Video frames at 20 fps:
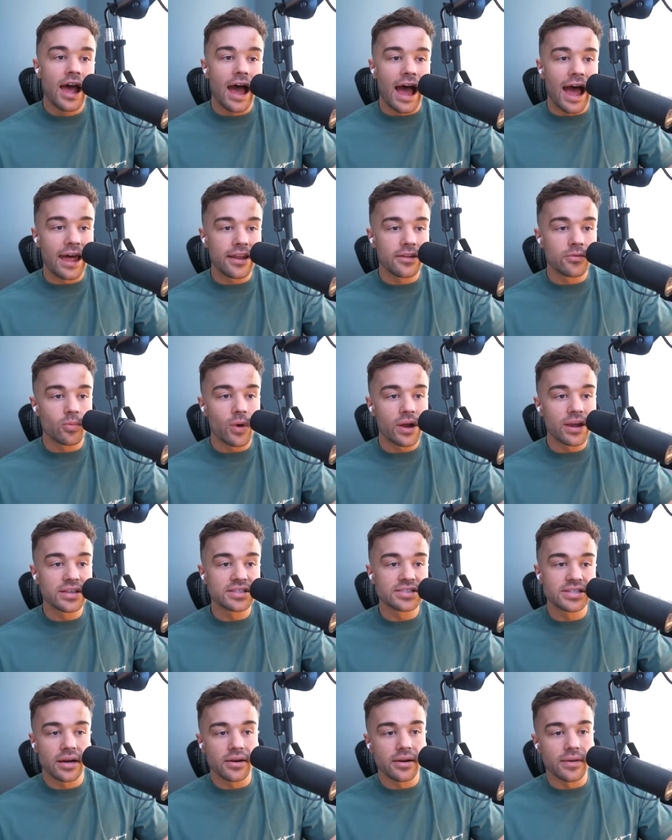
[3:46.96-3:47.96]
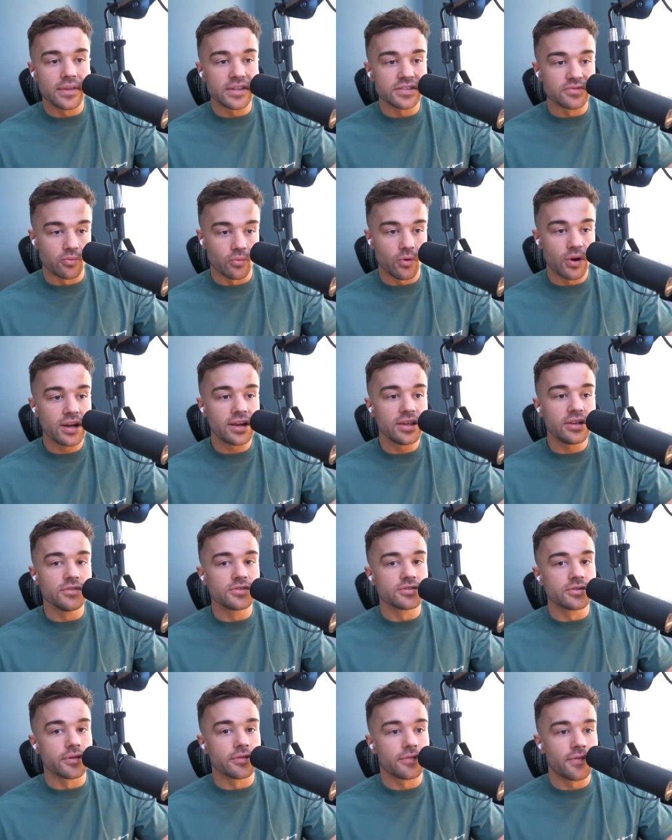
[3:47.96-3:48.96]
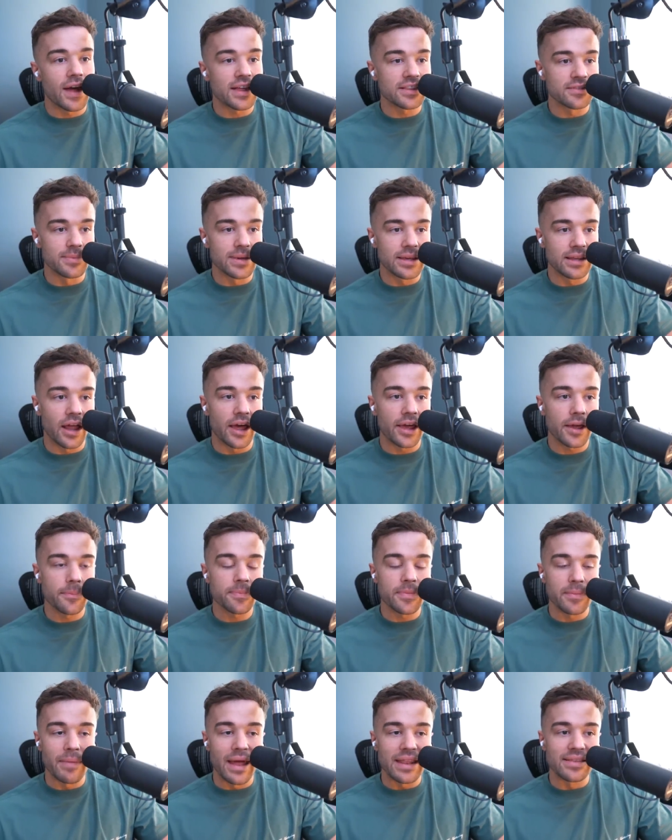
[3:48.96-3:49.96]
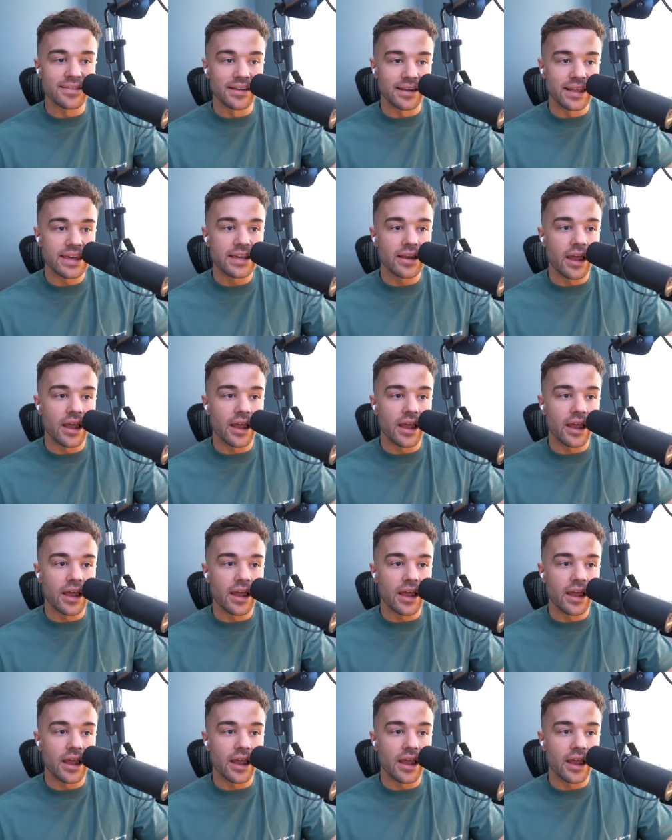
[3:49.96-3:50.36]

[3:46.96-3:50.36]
And when I was younger, this really used to affect me like mentally.